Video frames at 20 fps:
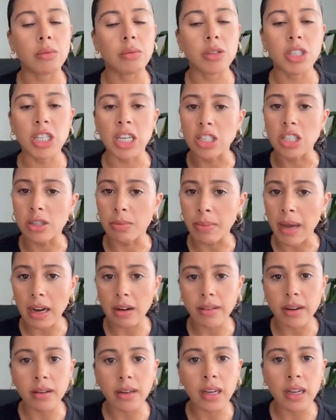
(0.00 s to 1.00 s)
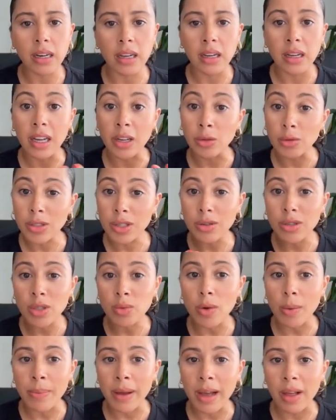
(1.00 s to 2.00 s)
change the background color, and also
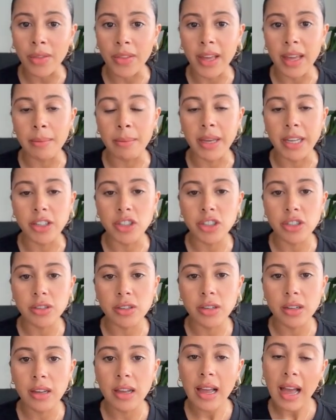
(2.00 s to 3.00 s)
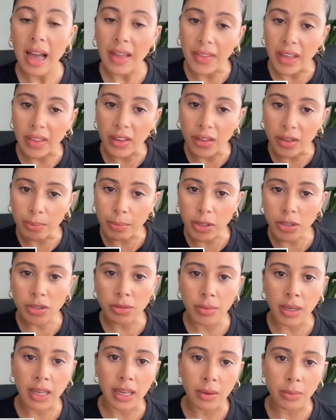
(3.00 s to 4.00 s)
swap out the image. And then at the bottom
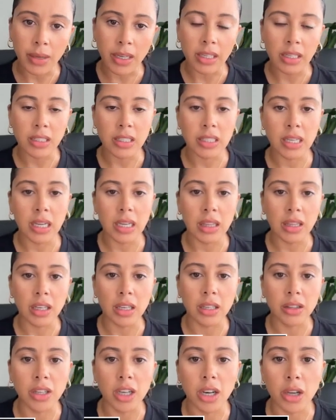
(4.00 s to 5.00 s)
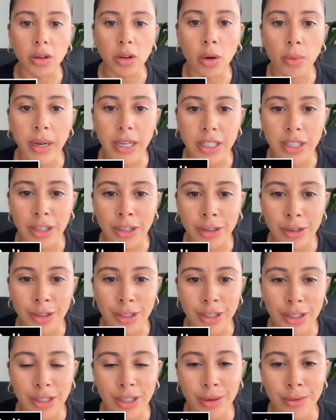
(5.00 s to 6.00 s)
here, we can see the local
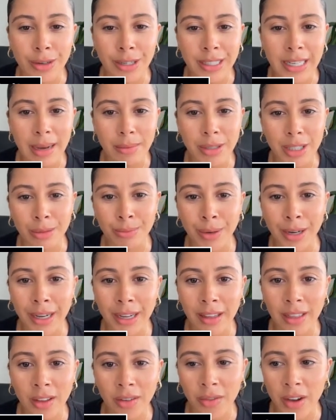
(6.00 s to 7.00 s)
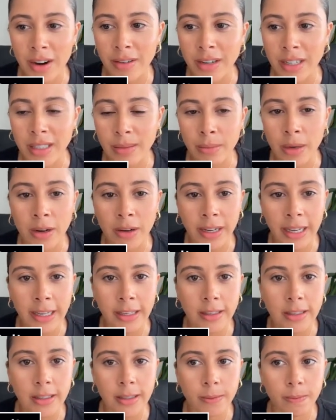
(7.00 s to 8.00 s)
executions that were adapted by the various
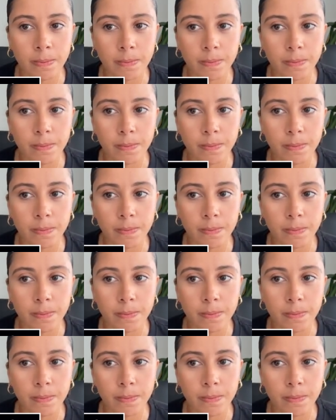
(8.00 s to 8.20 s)
markets.